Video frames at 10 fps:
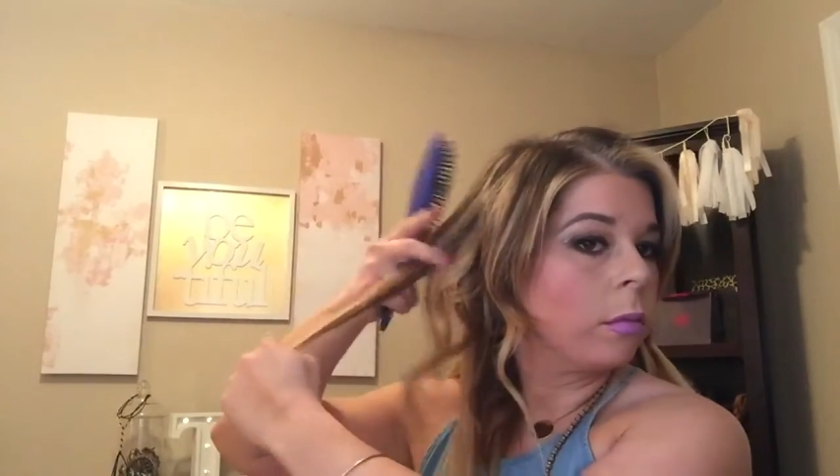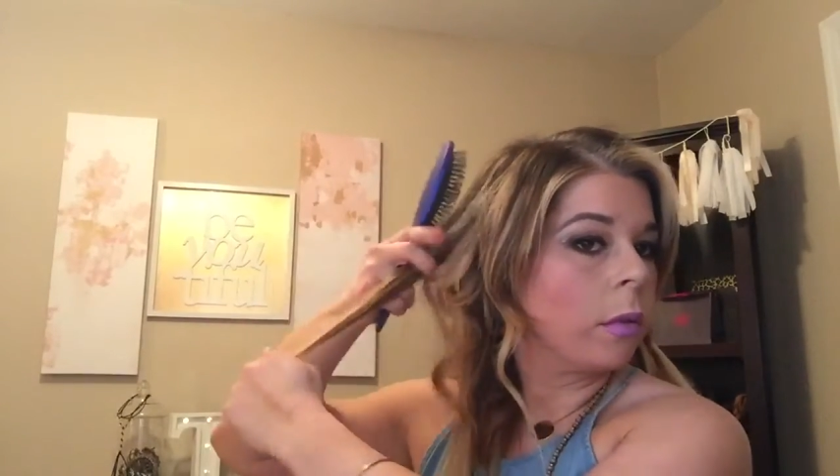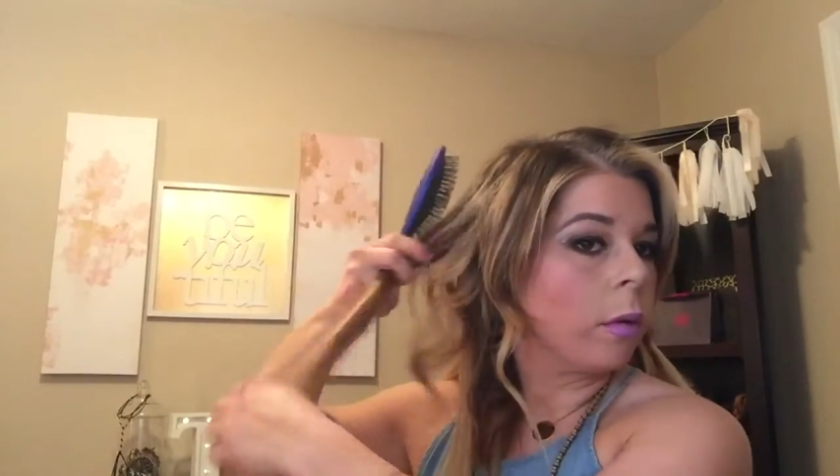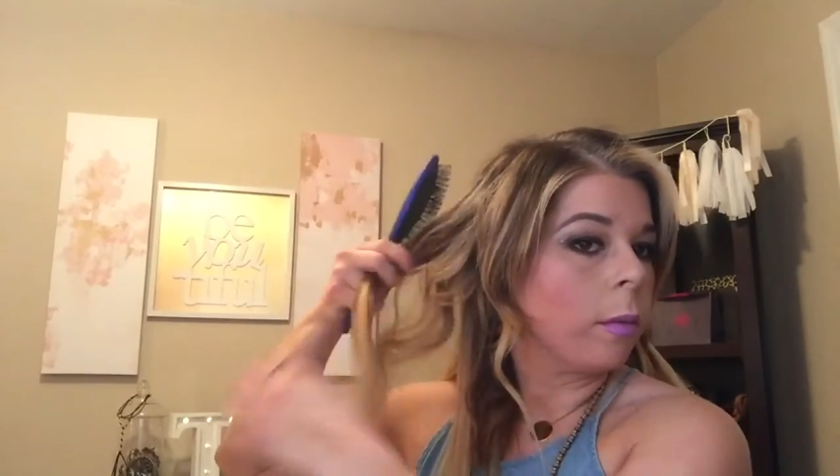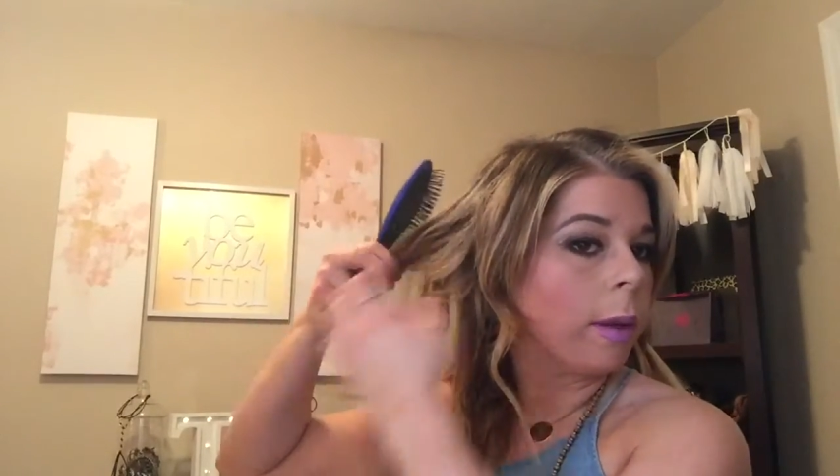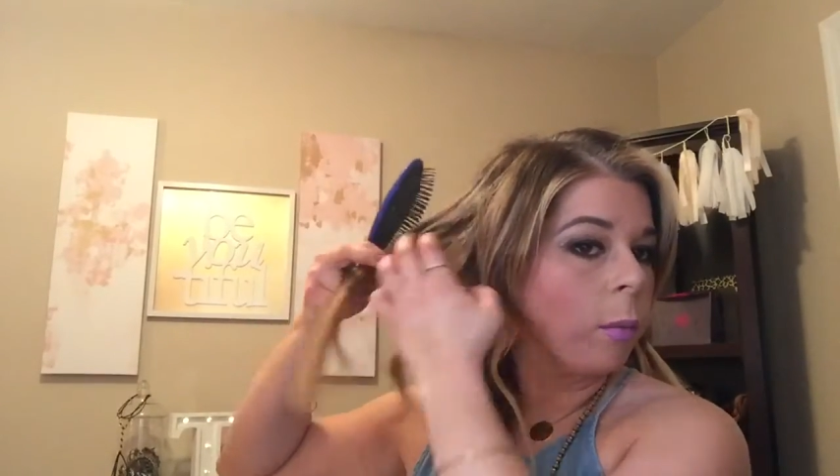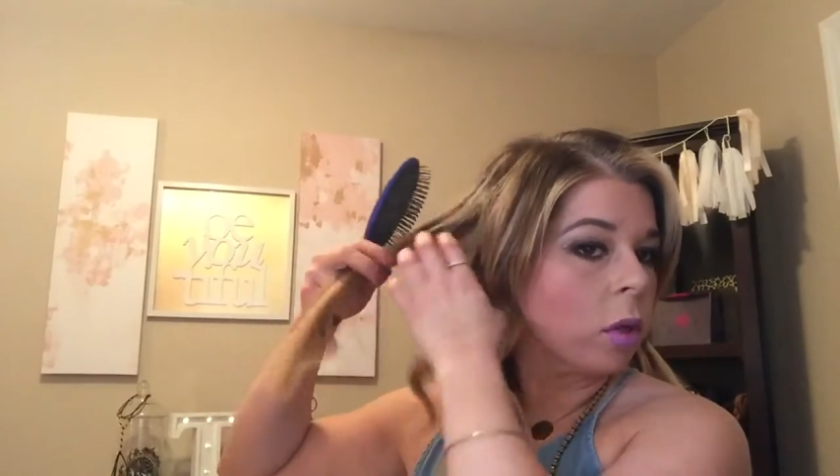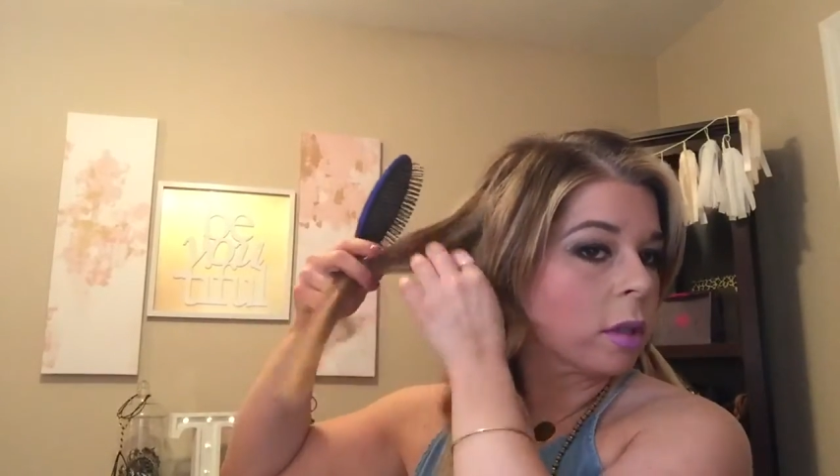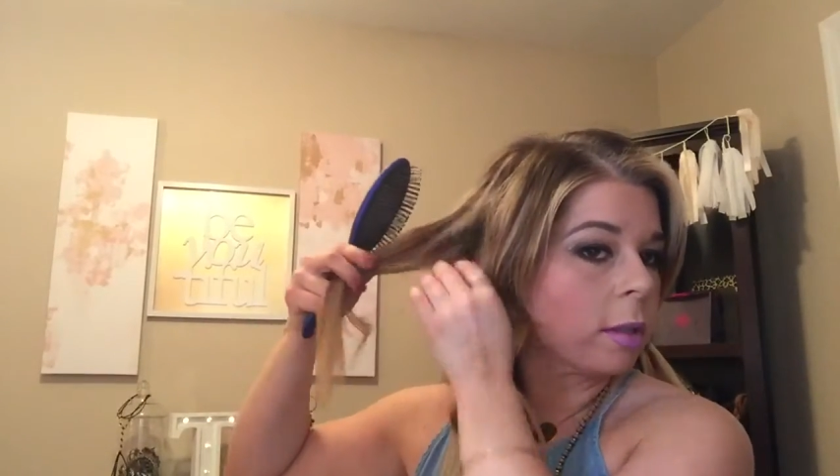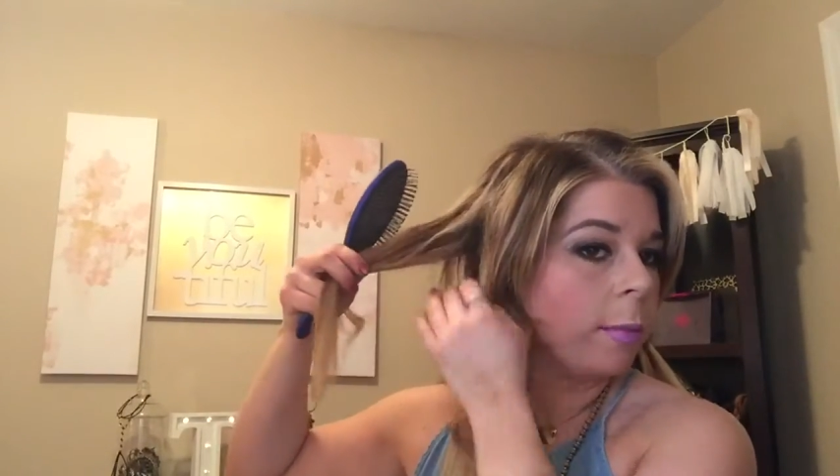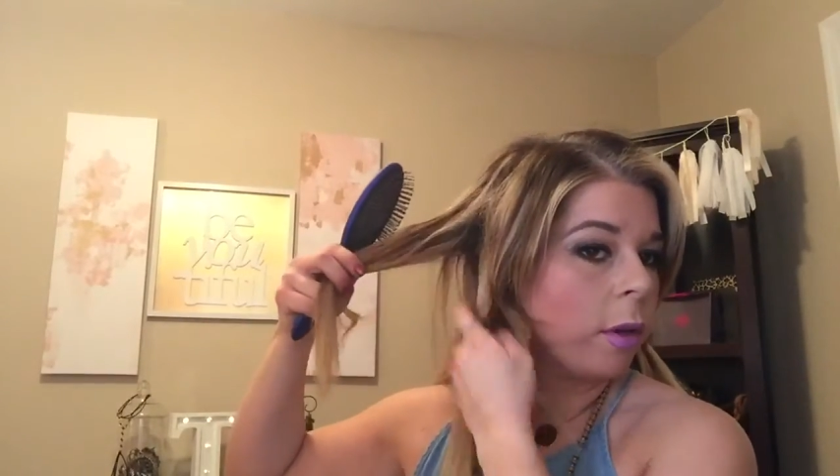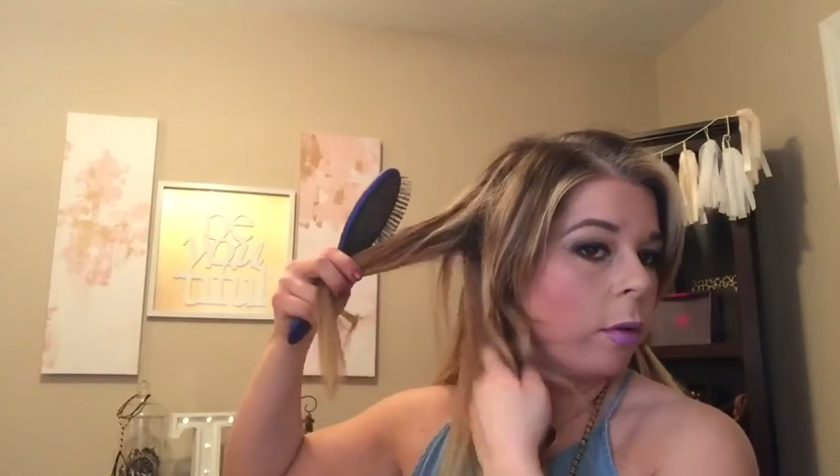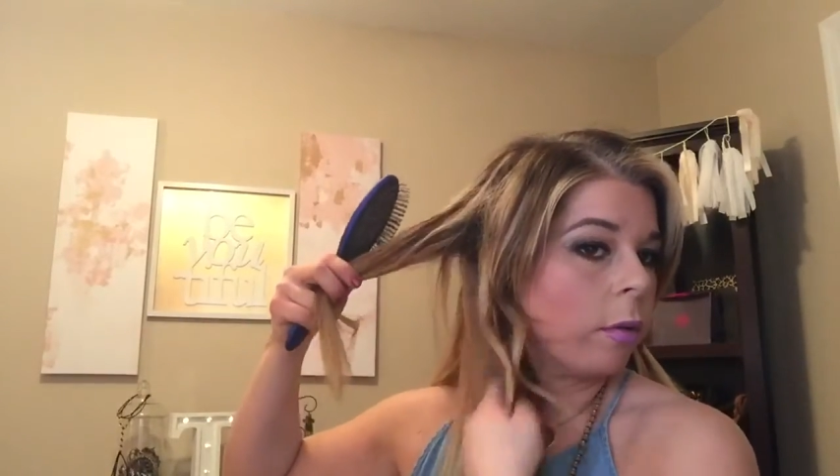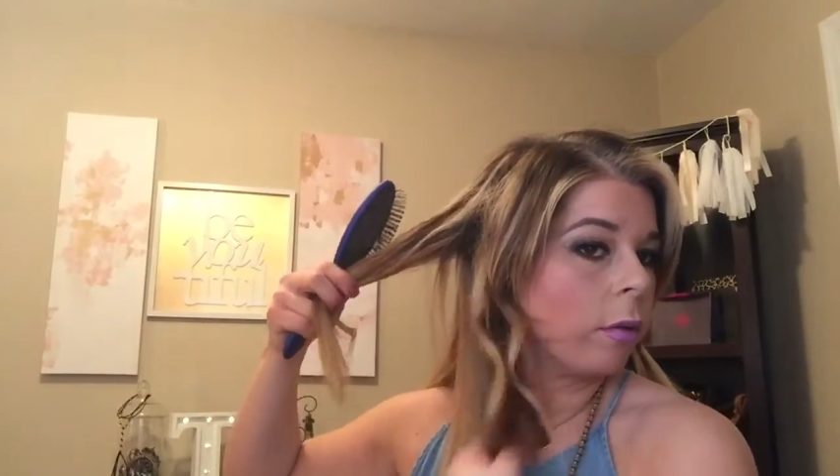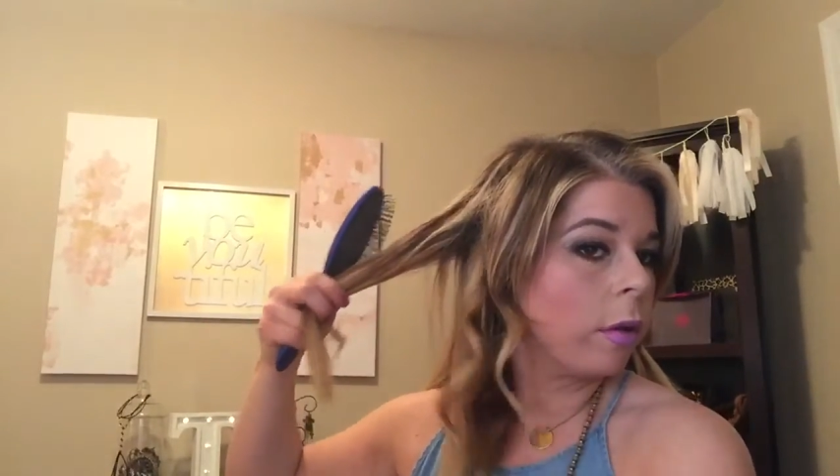it will be more
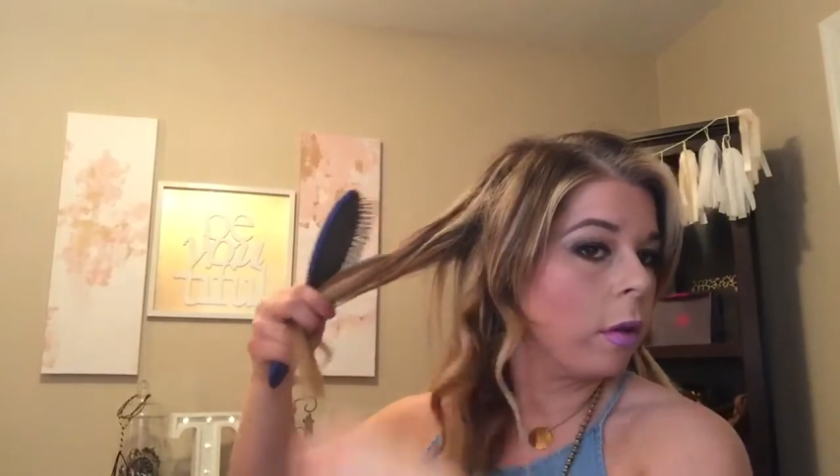smooth.